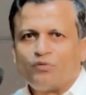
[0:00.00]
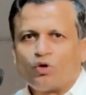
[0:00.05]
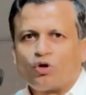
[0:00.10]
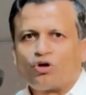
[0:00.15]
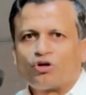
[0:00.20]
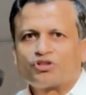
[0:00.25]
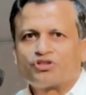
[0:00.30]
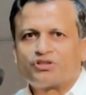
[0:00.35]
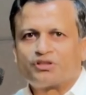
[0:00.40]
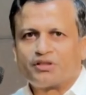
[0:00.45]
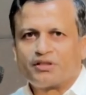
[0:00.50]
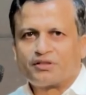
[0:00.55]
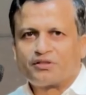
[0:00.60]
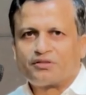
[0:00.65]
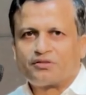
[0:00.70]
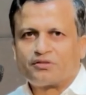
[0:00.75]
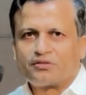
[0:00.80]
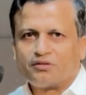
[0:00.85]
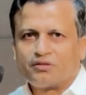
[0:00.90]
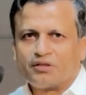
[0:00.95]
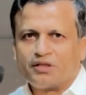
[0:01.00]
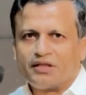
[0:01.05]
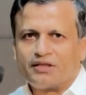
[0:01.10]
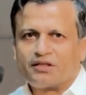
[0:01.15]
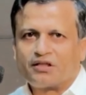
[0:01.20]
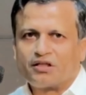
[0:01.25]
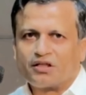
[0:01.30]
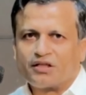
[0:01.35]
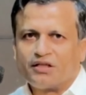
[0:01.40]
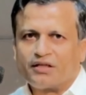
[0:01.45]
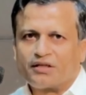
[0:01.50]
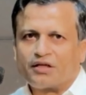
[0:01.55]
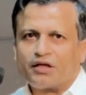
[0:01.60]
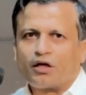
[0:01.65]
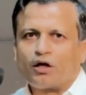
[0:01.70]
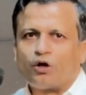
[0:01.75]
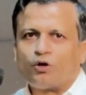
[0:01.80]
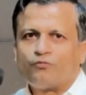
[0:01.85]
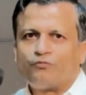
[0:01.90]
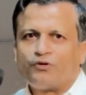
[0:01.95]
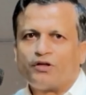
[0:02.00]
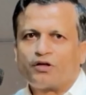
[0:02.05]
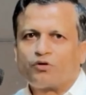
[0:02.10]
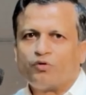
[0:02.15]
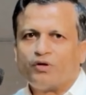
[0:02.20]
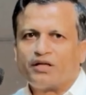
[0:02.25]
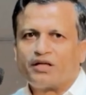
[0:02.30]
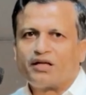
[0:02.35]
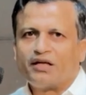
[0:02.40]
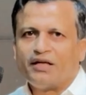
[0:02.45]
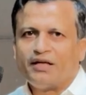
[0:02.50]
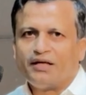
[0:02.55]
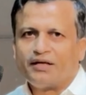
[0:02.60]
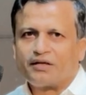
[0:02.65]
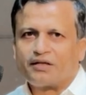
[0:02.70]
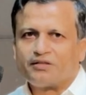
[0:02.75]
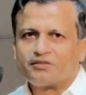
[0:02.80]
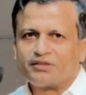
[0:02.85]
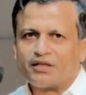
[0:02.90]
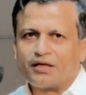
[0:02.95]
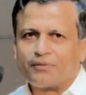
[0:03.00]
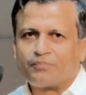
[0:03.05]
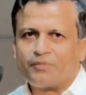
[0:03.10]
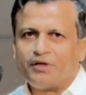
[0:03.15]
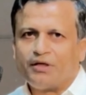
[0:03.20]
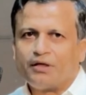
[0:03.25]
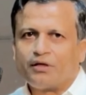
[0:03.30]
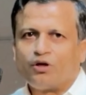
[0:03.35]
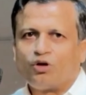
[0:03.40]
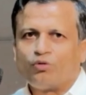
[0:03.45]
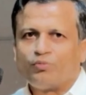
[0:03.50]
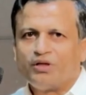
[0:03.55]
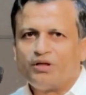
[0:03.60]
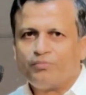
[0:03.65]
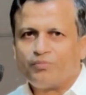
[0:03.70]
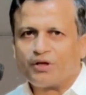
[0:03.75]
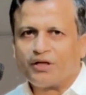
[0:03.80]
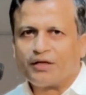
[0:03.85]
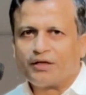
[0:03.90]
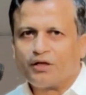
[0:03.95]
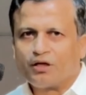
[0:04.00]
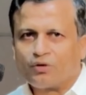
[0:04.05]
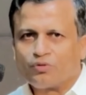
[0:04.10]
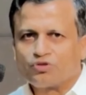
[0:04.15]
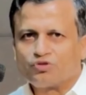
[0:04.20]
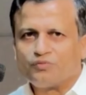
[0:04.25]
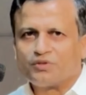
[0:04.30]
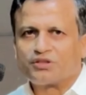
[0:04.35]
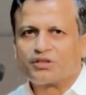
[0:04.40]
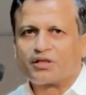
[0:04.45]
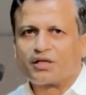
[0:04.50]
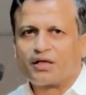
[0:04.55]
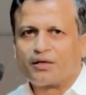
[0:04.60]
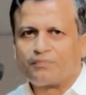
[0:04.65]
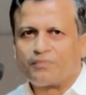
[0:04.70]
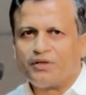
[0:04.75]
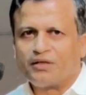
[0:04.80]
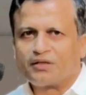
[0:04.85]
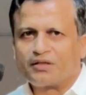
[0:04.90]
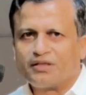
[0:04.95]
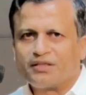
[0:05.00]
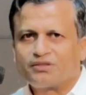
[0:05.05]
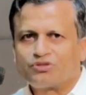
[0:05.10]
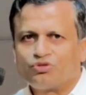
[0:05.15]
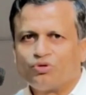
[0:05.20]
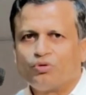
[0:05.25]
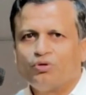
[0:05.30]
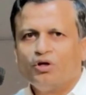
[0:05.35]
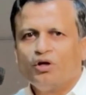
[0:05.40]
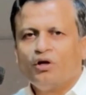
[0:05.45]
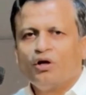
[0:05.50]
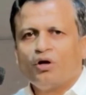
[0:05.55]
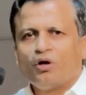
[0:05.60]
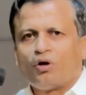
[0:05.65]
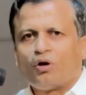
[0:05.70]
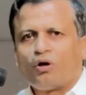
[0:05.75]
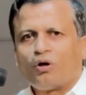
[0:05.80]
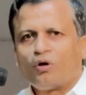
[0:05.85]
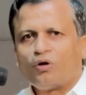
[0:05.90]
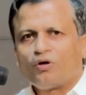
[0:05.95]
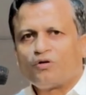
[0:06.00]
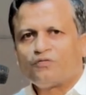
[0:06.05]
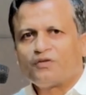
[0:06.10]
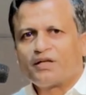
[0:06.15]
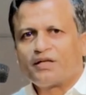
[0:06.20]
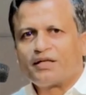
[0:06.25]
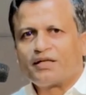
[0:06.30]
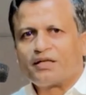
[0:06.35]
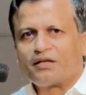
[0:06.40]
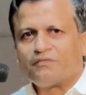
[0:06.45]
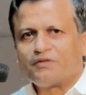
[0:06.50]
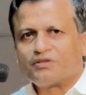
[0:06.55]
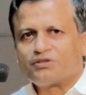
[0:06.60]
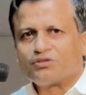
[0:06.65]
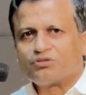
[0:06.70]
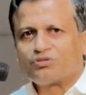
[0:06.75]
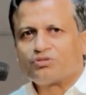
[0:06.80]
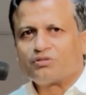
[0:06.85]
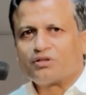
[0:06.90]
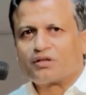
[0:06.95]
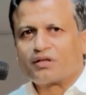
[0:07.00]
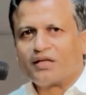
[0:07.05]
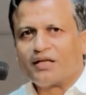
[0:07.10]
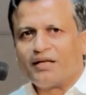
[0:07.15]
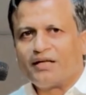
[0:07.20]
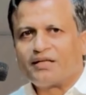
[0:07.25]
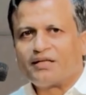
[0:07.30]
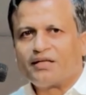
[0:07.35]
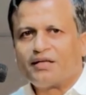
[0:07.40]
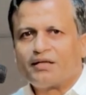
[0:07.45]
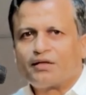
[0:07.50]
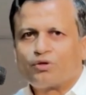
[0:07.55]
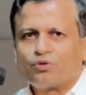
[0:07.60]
loss it created, how frequently it is happening, how many breakdowns which are happening, correct? So all of the data which is related